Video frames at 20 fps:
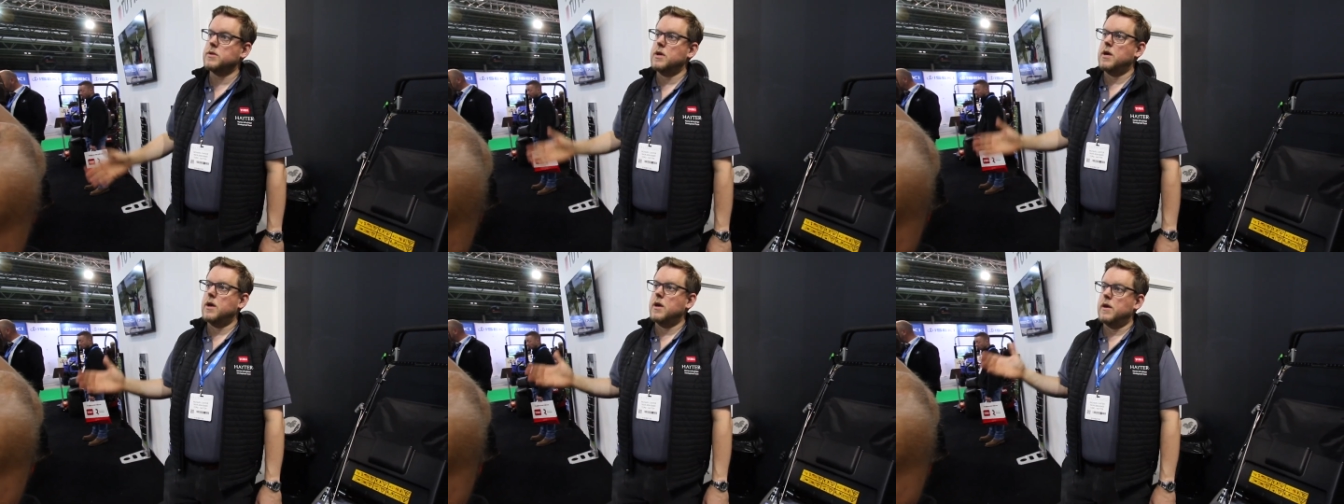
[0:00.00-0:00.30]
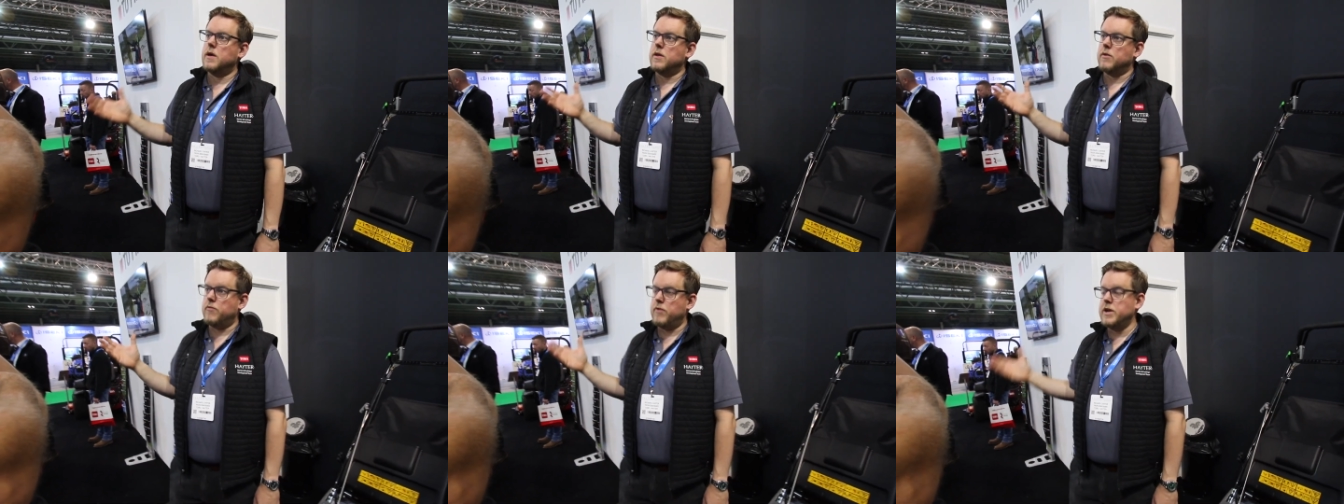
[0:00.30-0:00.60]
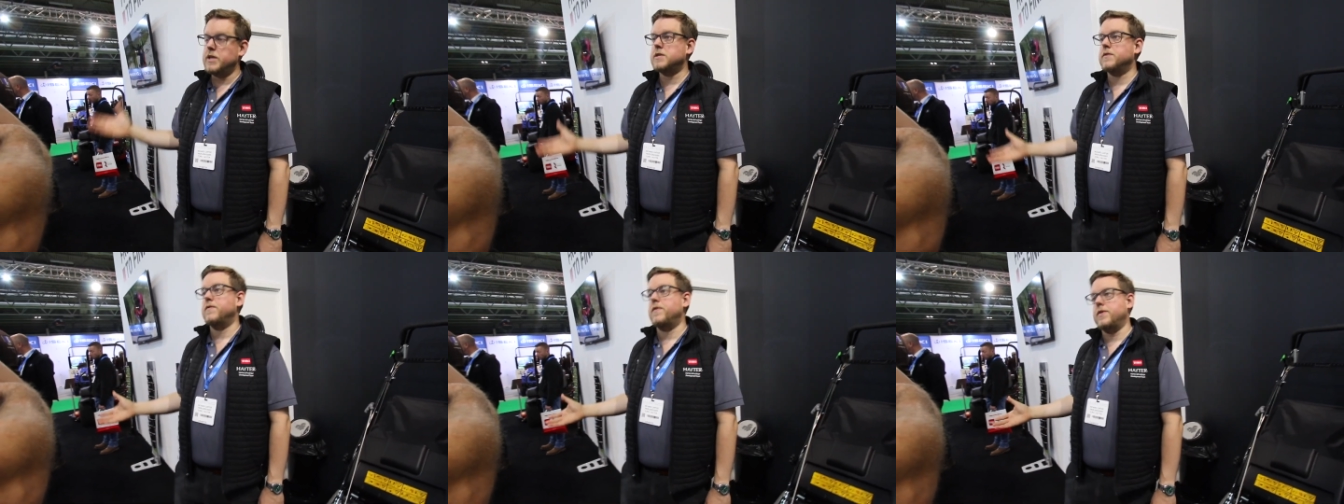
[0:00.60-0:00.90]
The
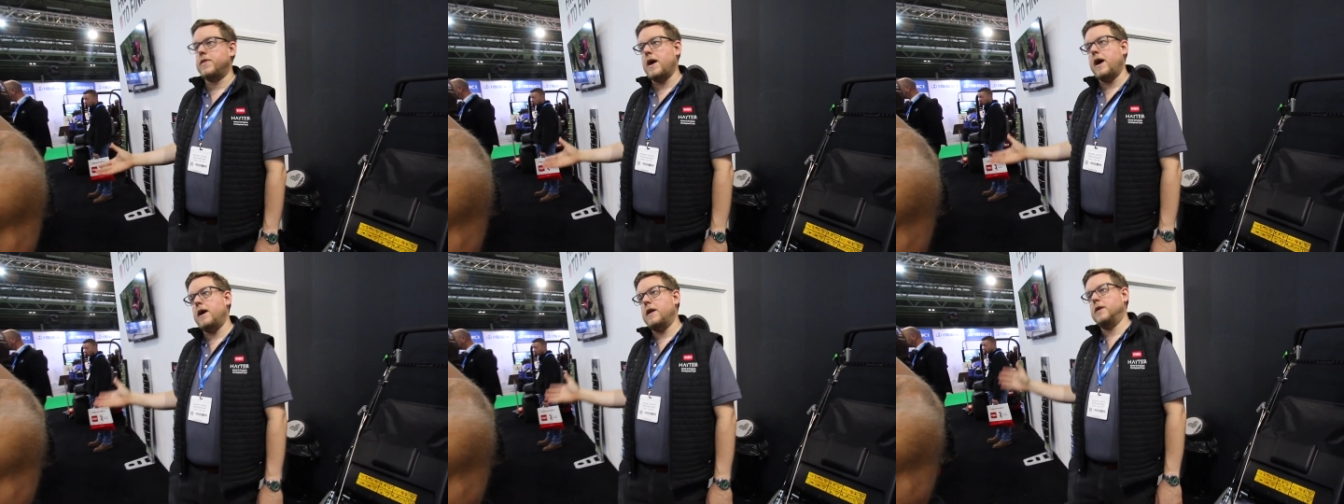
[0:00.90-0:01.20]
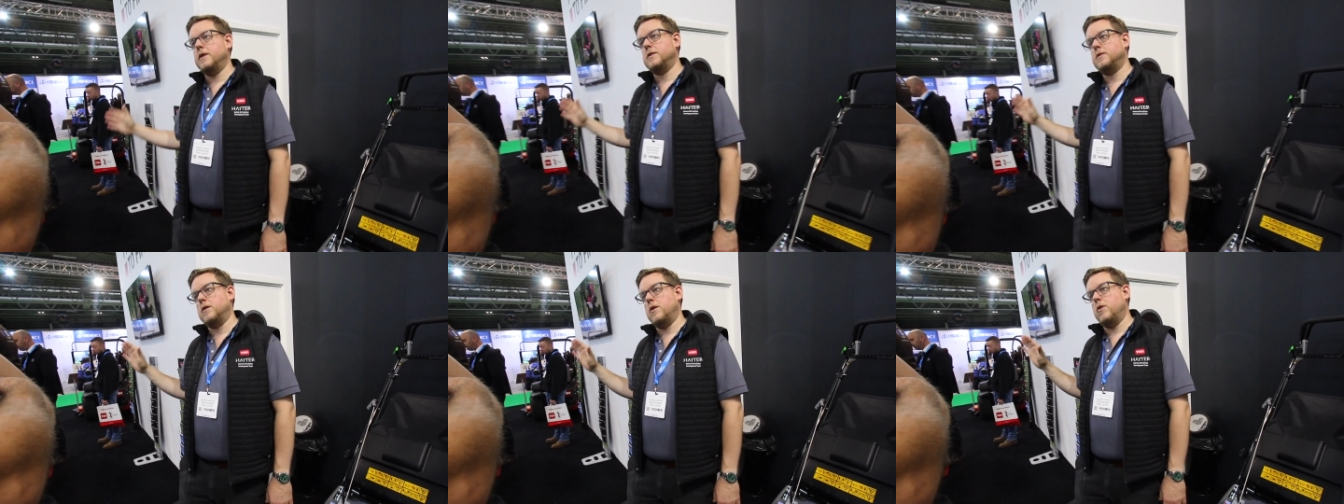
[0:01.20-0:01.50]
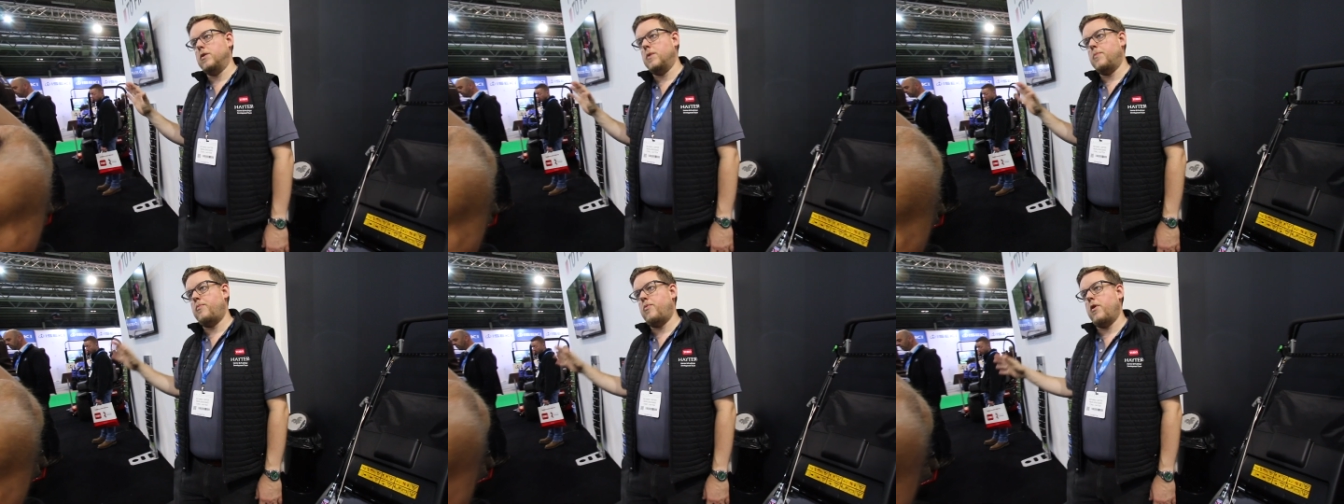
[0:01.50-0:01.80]
reason for that is that
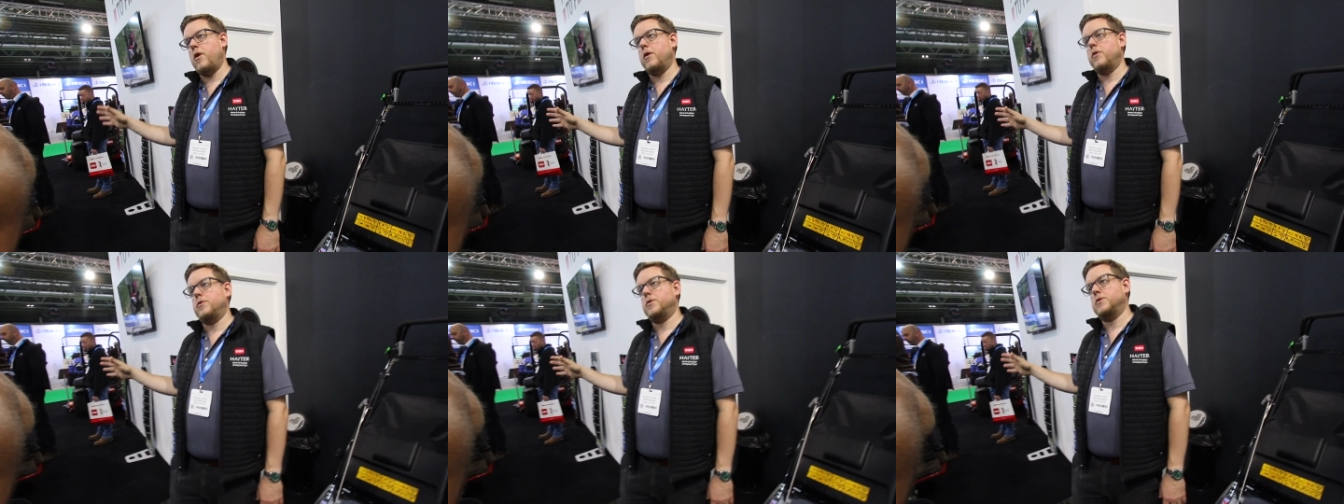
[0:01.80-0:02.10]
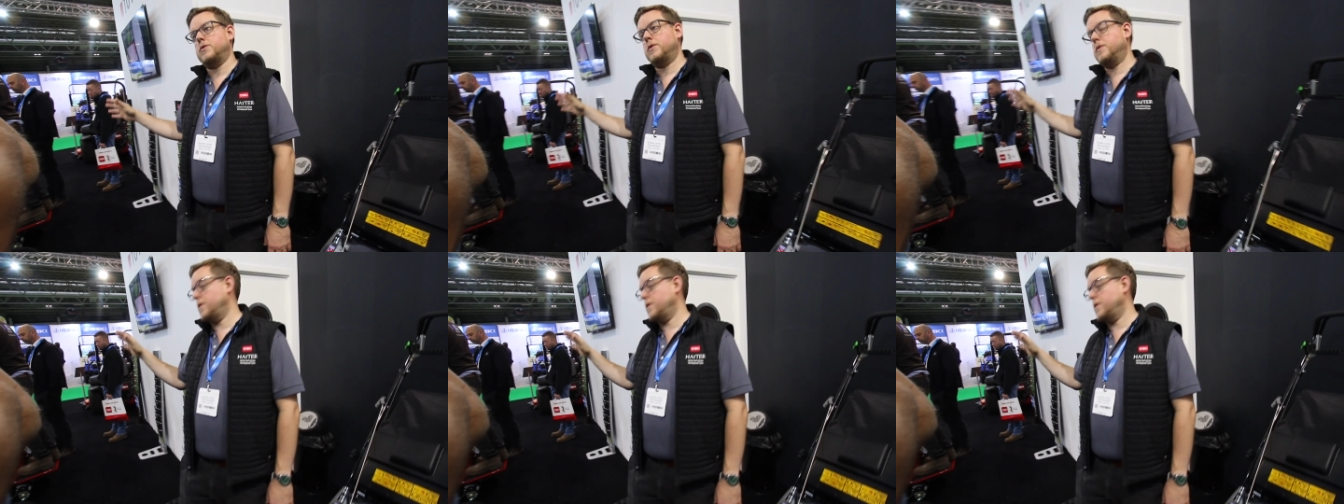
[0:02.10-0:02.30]
on the Pro,